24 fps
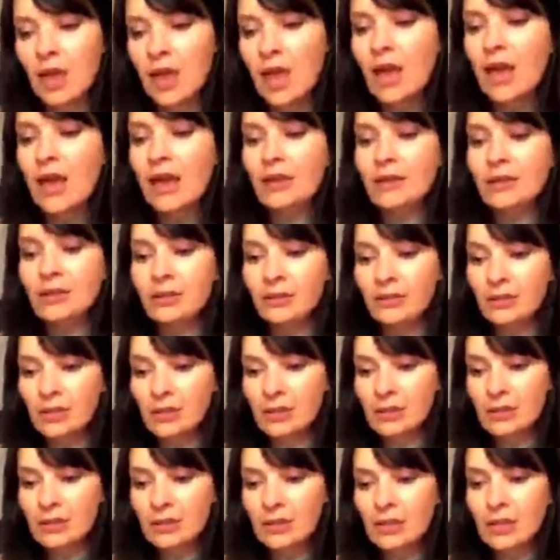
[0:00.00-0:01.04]
And you
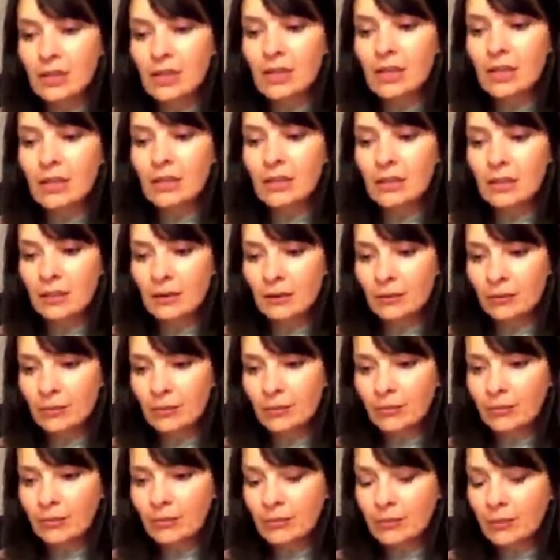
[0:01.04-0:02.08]
can see them
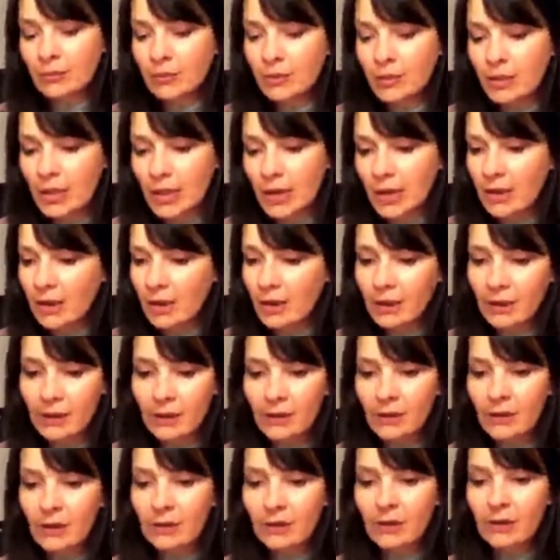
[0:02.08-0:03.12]

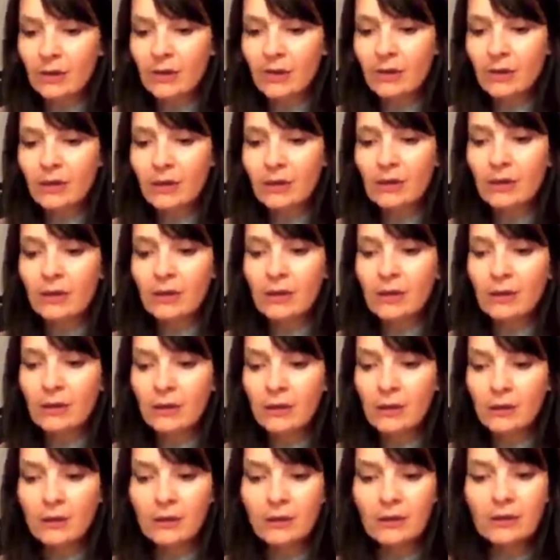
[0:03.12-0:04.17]
there
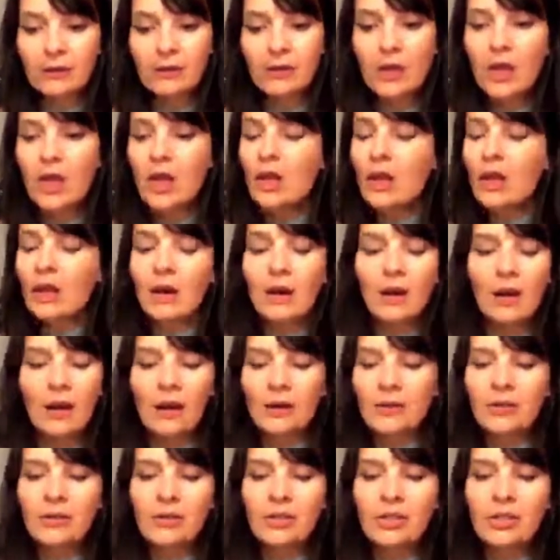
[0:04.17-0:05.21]

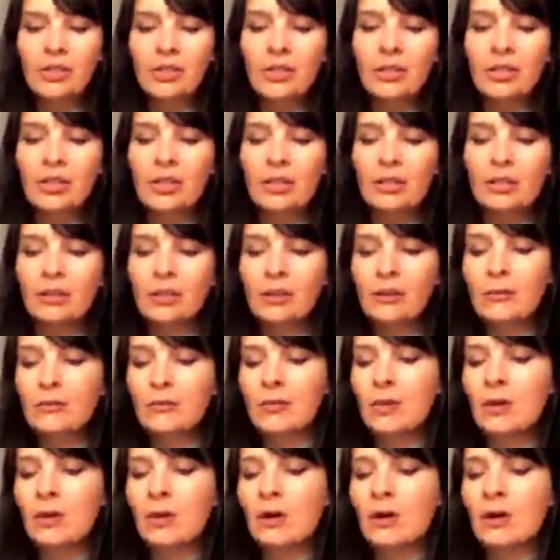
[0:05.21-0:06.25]
on a Sunday
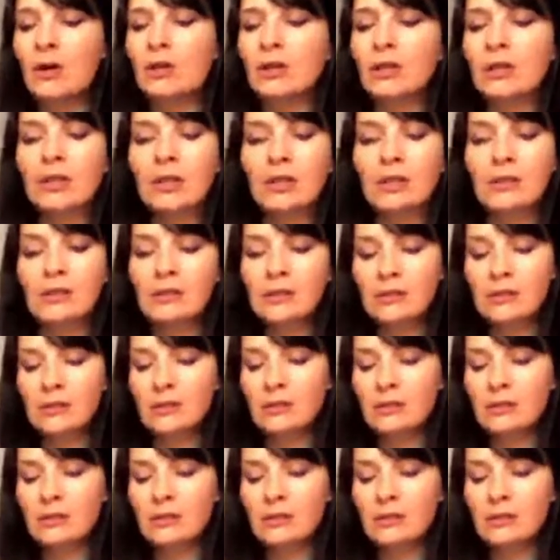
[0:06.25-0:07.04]
morning.